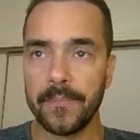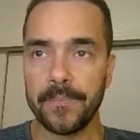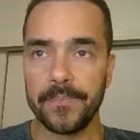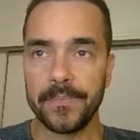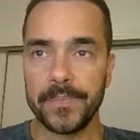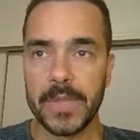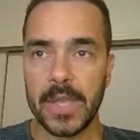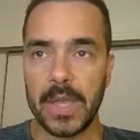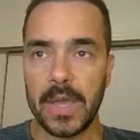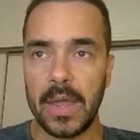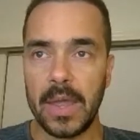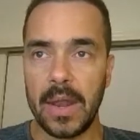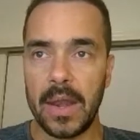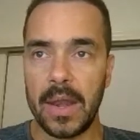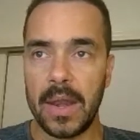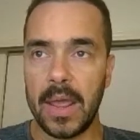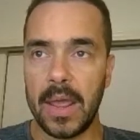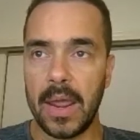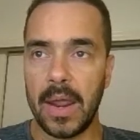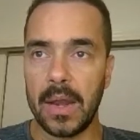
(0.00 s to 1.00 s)
And
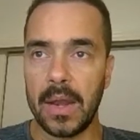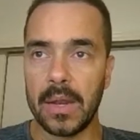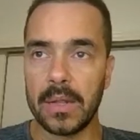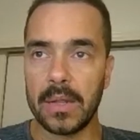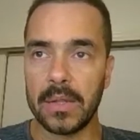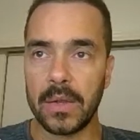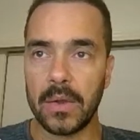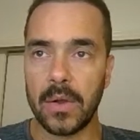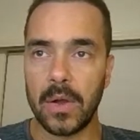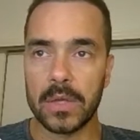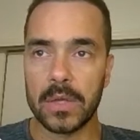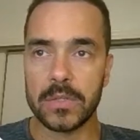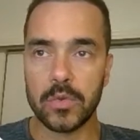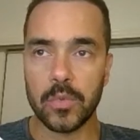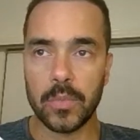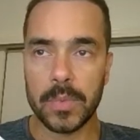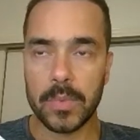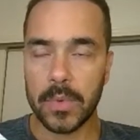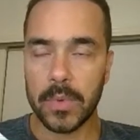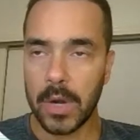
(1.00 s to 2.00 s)
then the cost will be
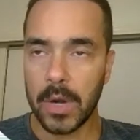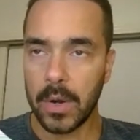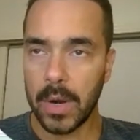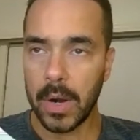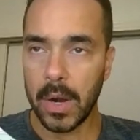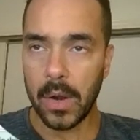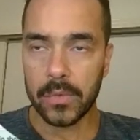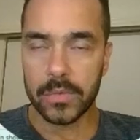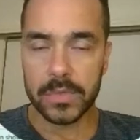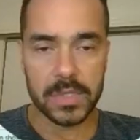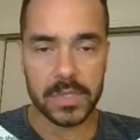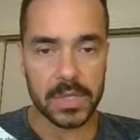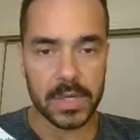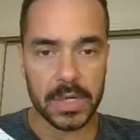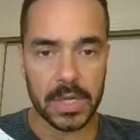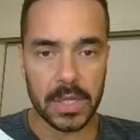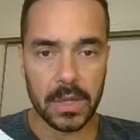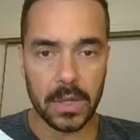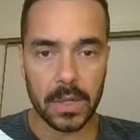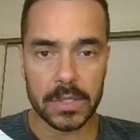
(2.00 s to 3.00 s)
around
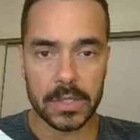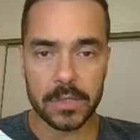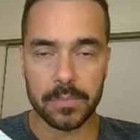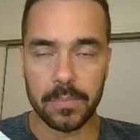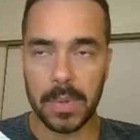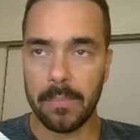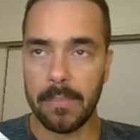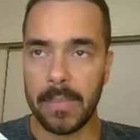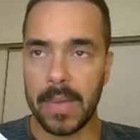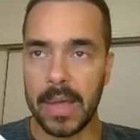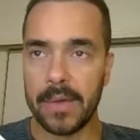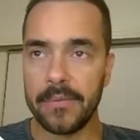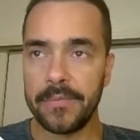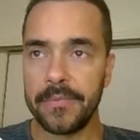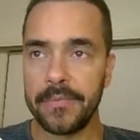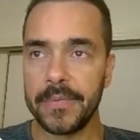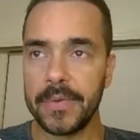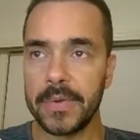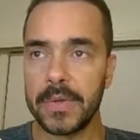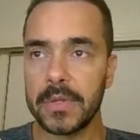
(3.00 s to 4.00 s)
$30 per month
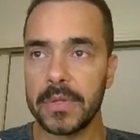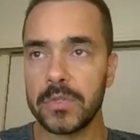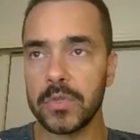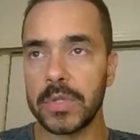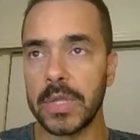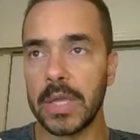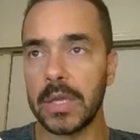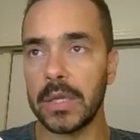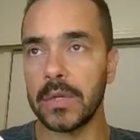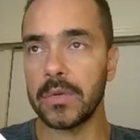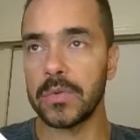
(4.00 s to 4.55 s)
to the user,